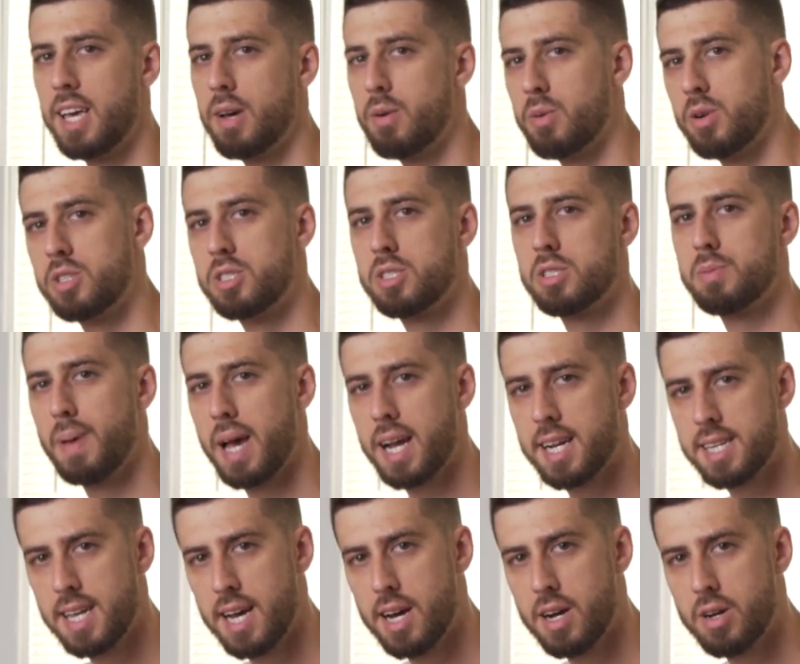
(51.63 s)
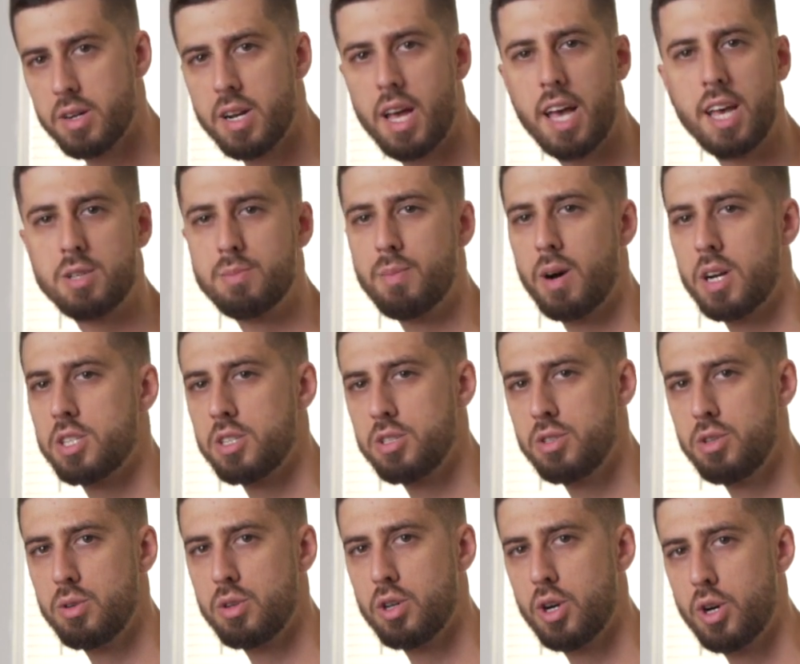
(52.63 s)
it was spec'd out as much as
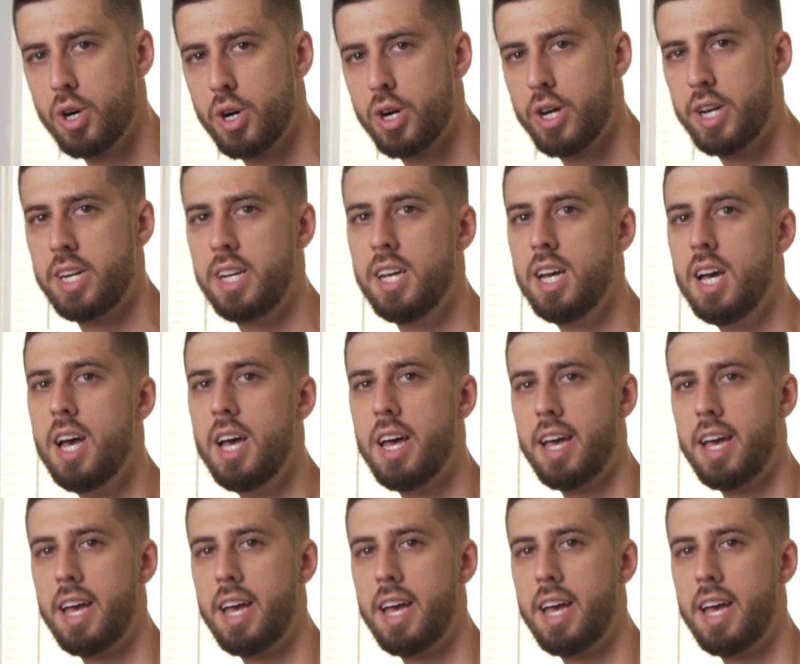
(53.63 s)
you could,